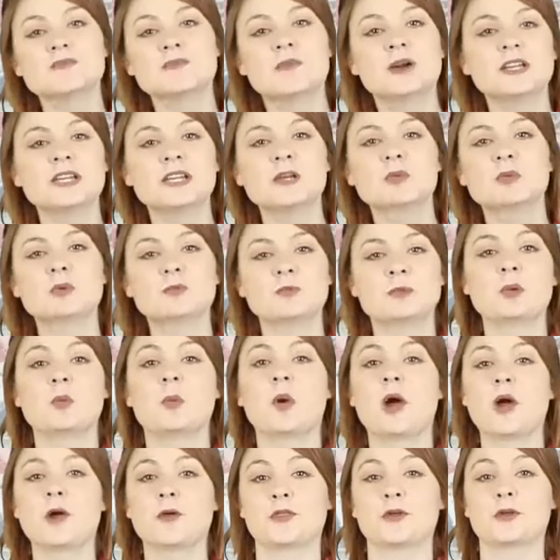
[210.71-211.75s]
of money would be
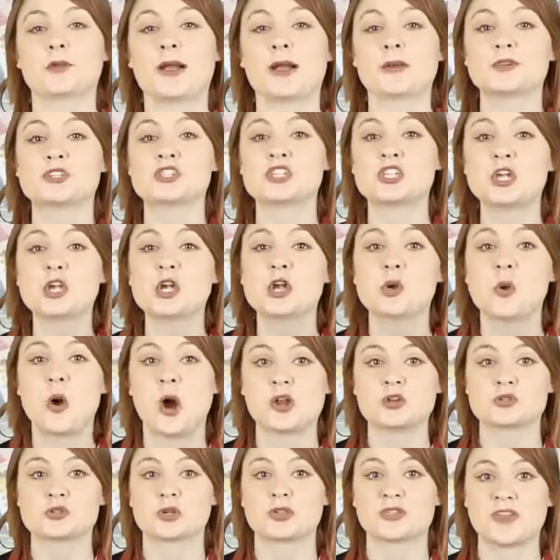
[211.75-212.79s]
worth around
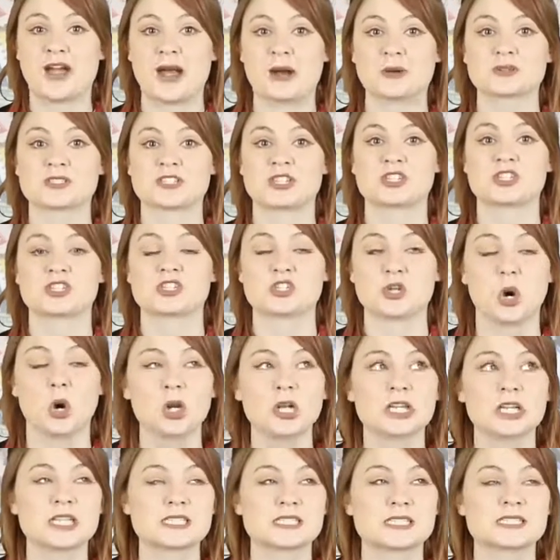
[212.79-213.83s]

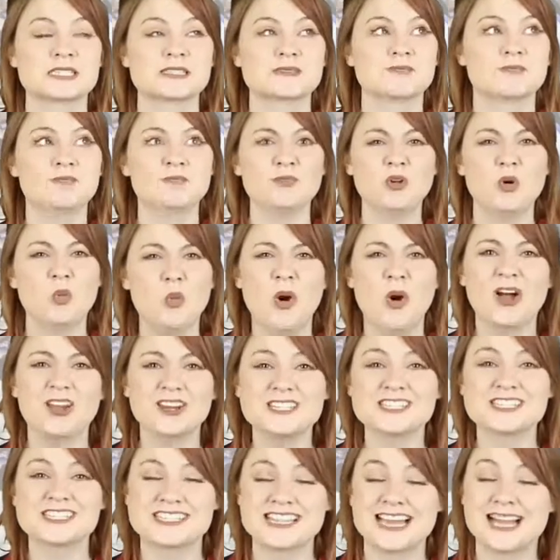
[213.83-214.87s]
$200,000 for
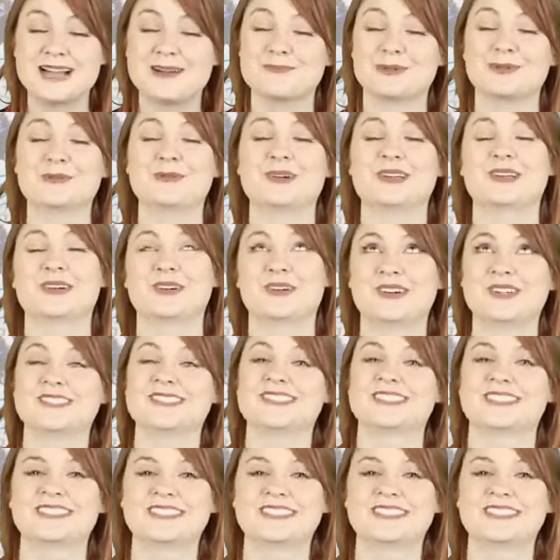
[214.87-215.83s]
one stamp. Oh my god.